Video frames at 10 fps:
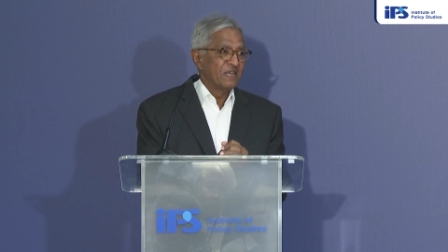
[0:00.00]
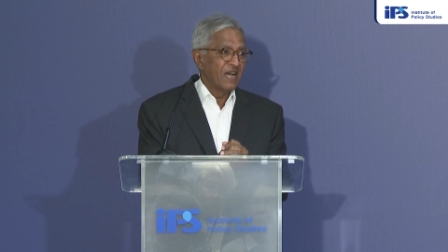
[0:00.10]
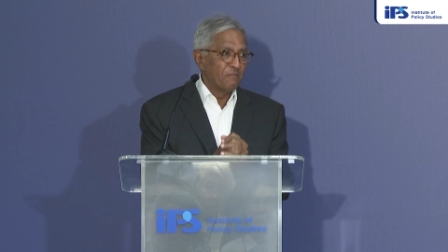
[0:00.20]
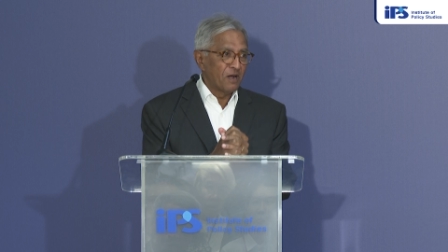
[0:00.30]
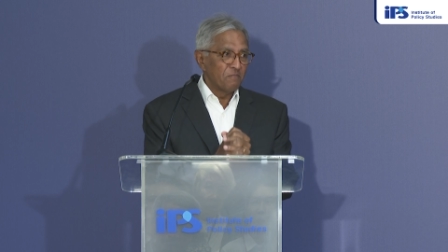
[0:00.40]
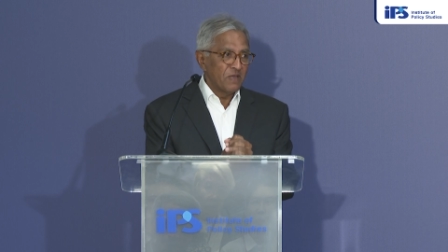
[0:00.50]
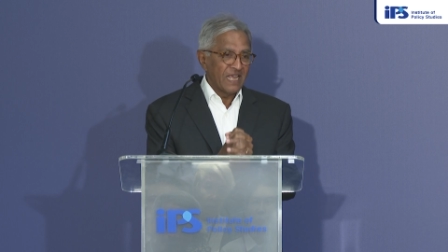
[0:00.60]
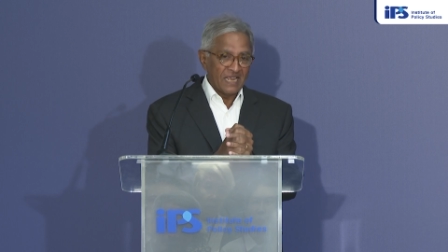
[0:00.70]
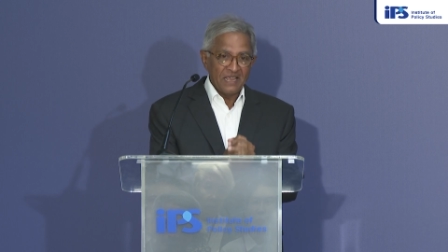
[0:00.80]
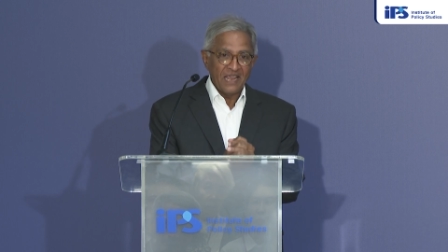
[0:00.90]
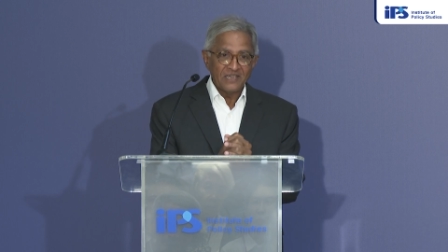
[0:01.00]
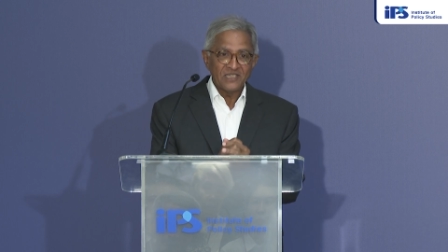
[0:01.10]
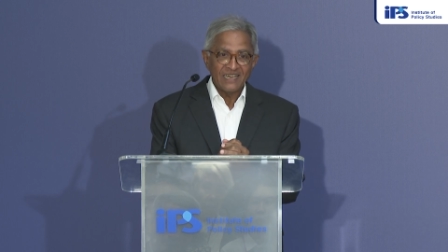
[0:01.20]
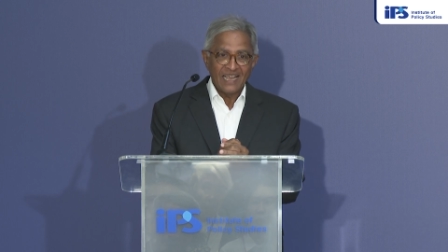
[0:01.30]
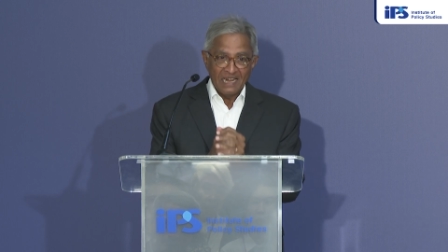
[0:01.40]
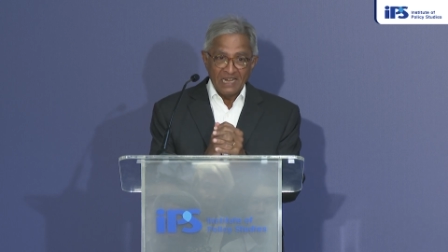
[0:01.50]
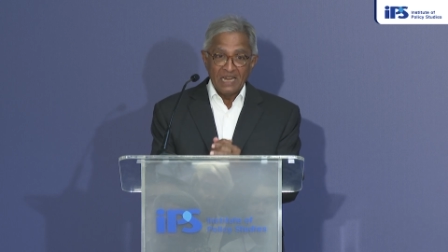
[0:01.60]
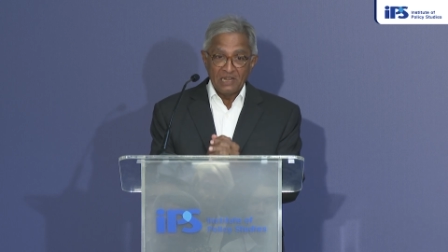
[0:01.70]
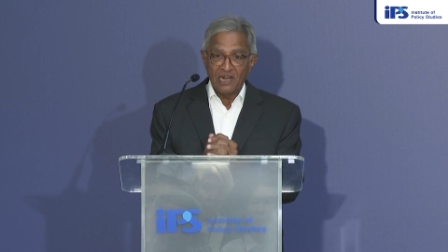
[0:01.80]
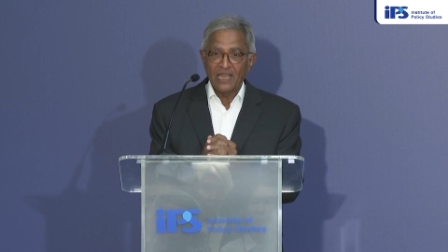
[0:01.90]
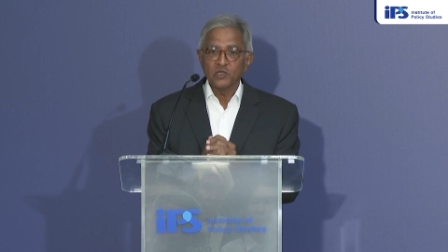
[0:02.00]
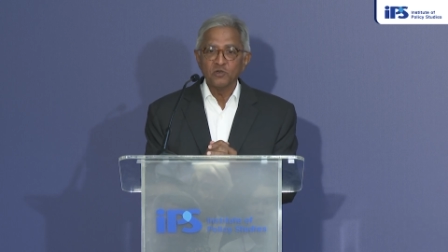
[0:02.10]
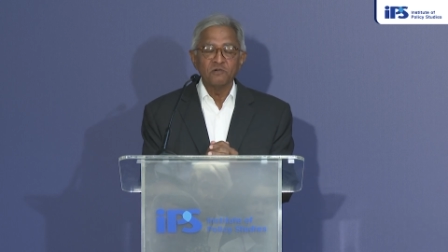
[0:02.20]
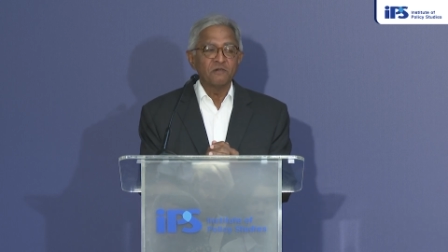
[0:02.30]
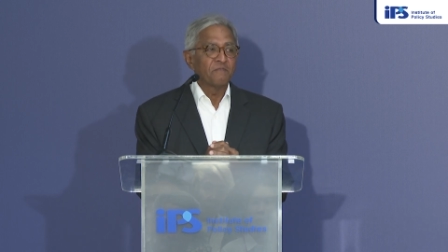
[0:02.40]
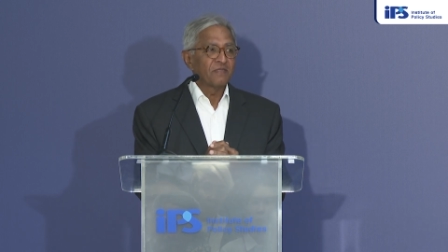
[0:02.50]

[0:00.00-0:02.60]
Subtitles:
about being engaged and an intellectual